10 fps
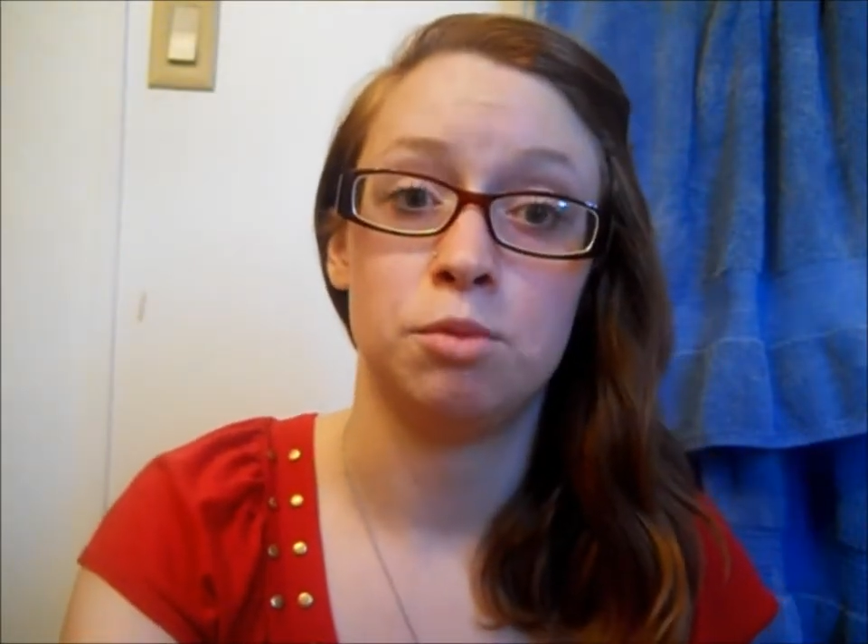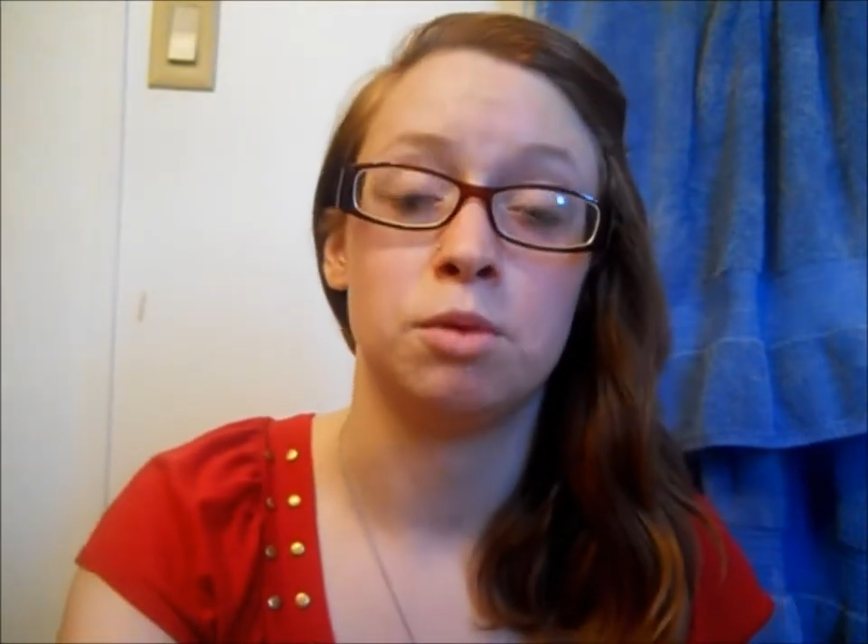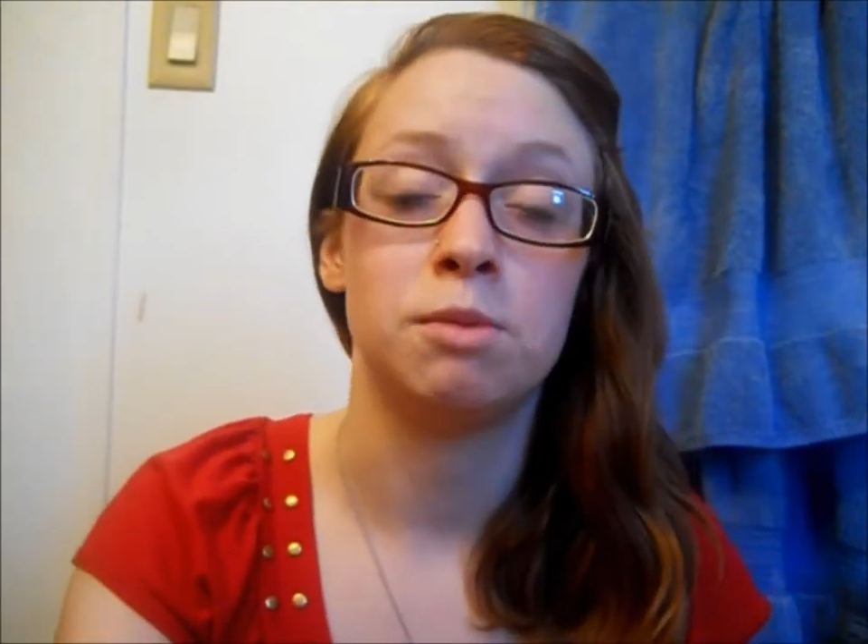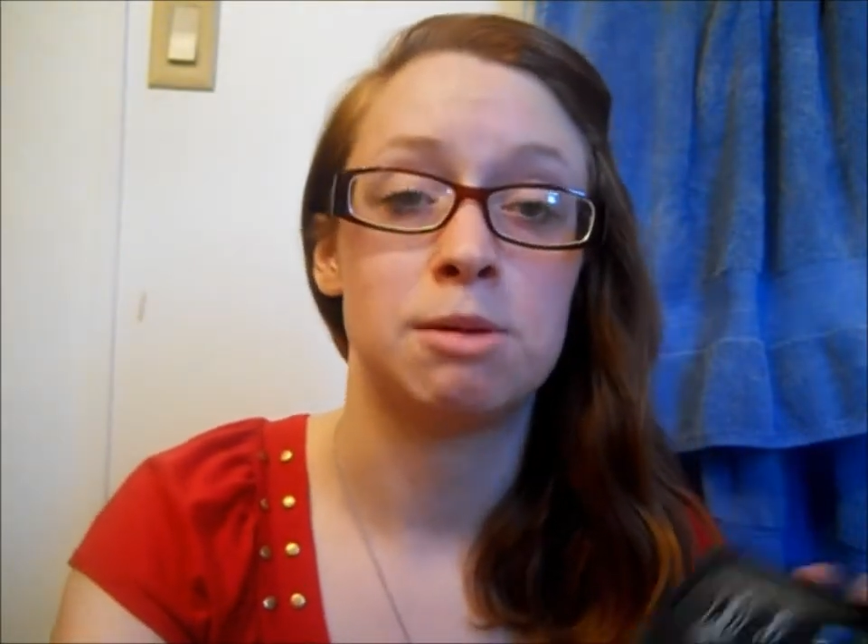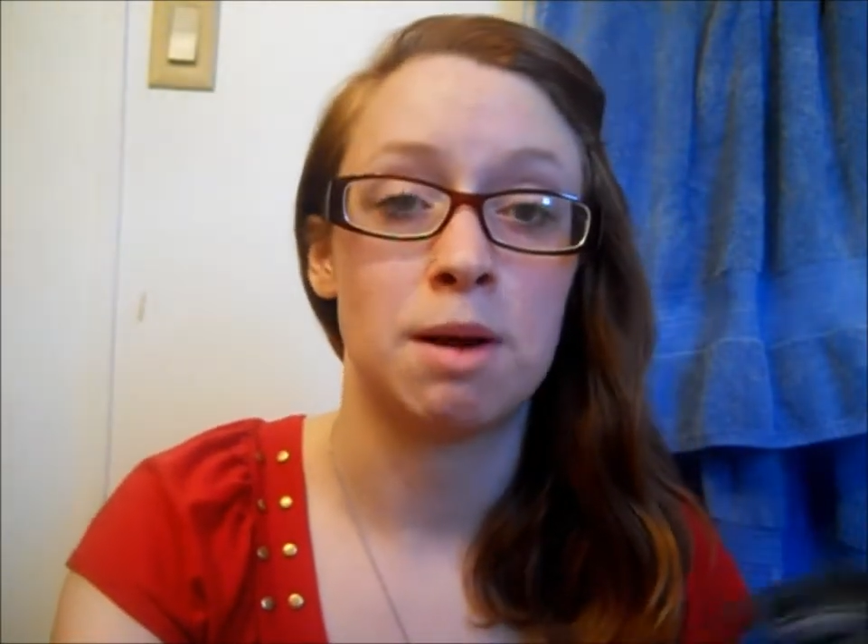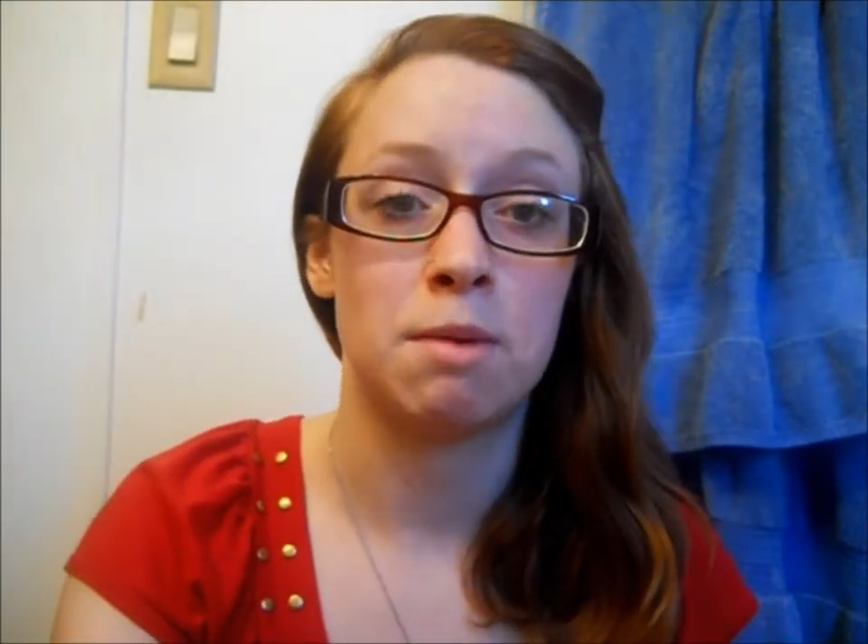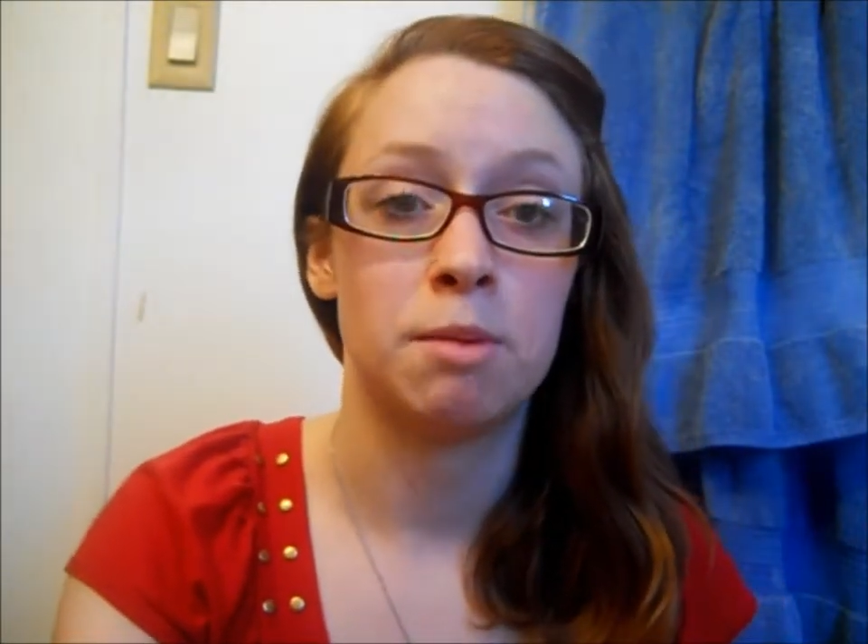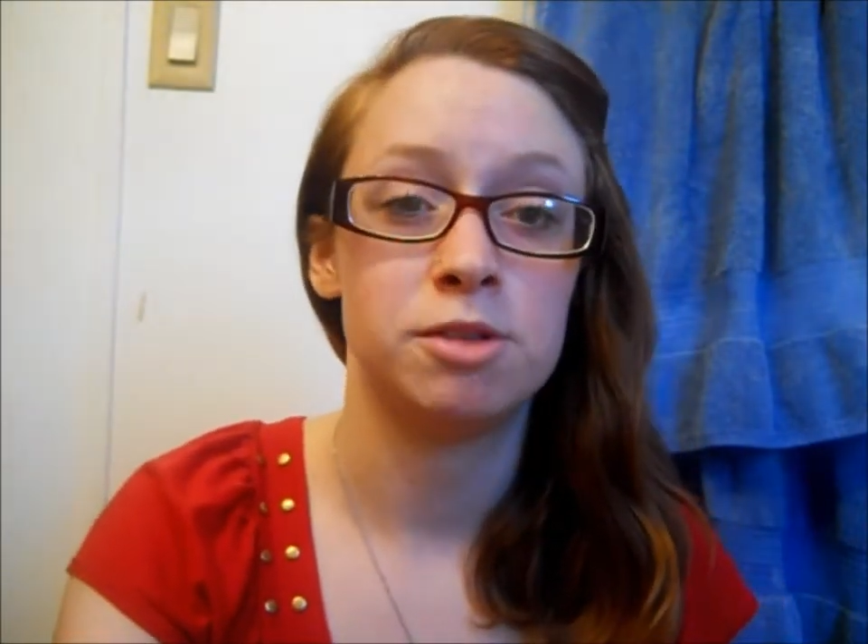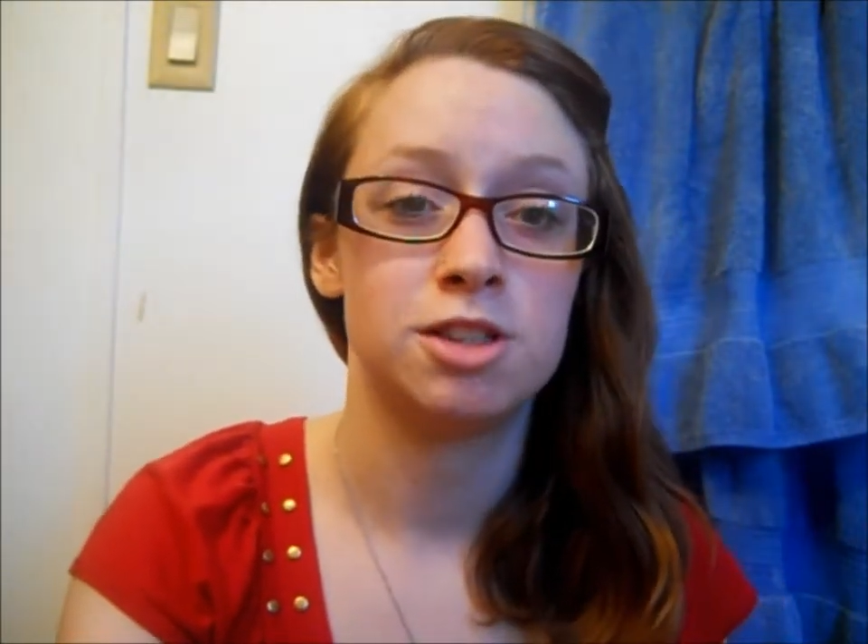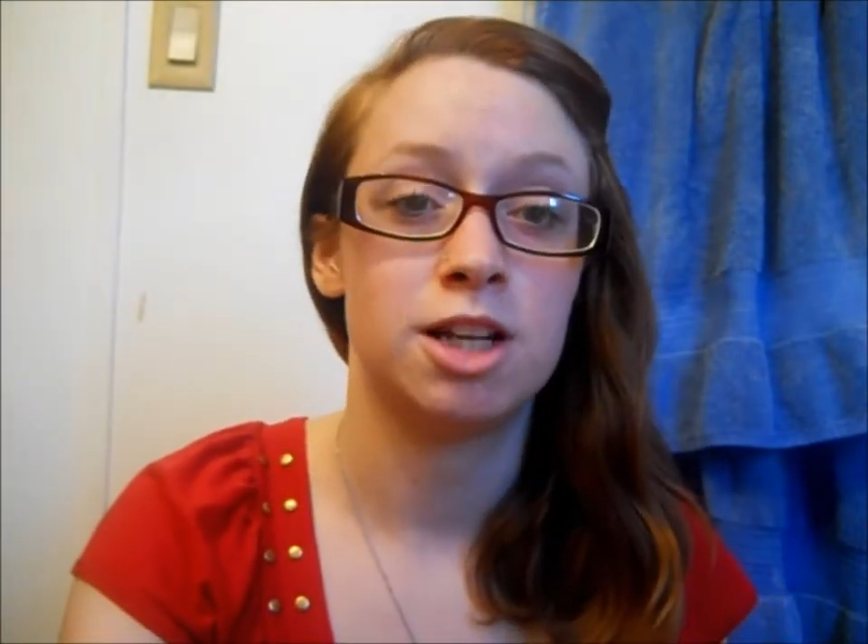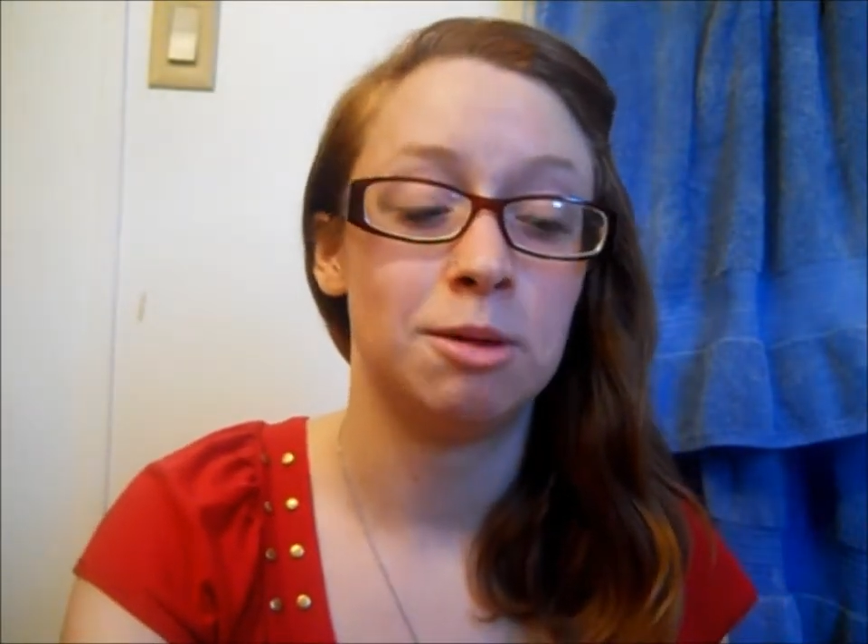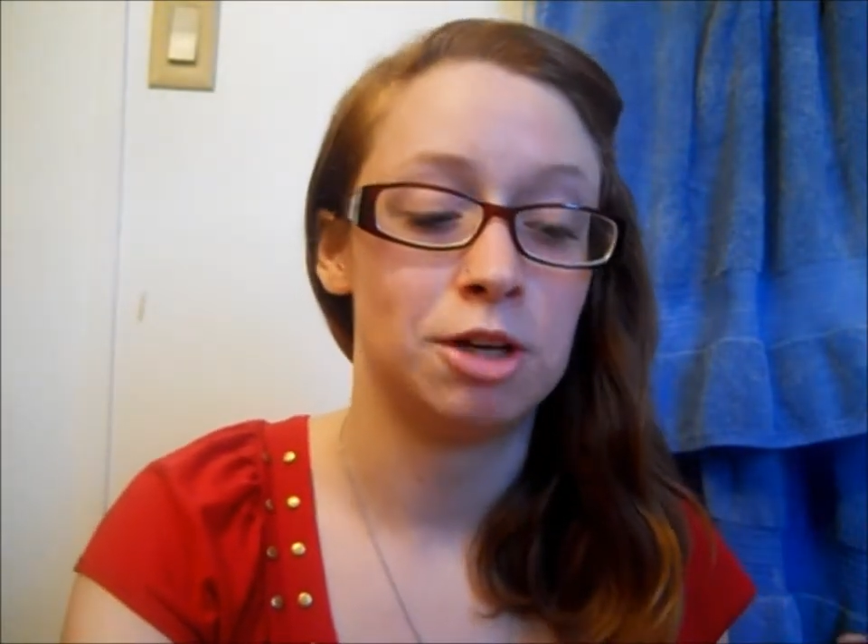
Well, me and my mom used it up